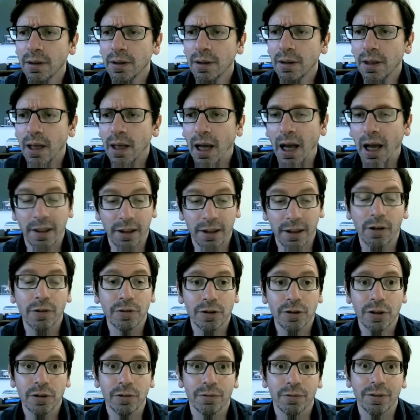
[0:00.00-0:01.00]
And the
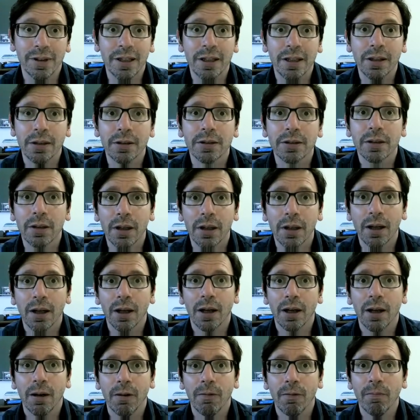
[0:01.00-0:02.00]
consequences of these
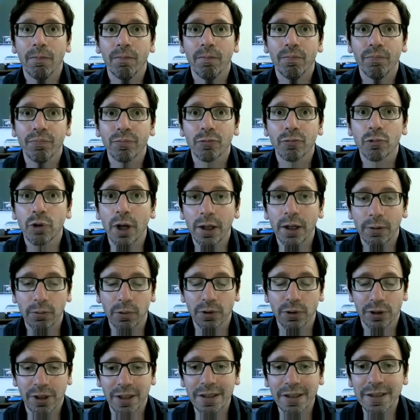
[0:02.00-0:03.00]
trade
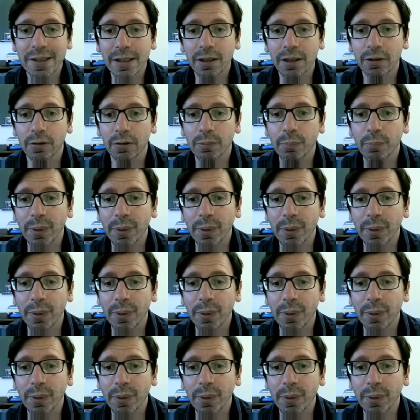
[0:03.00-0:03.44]
wars are still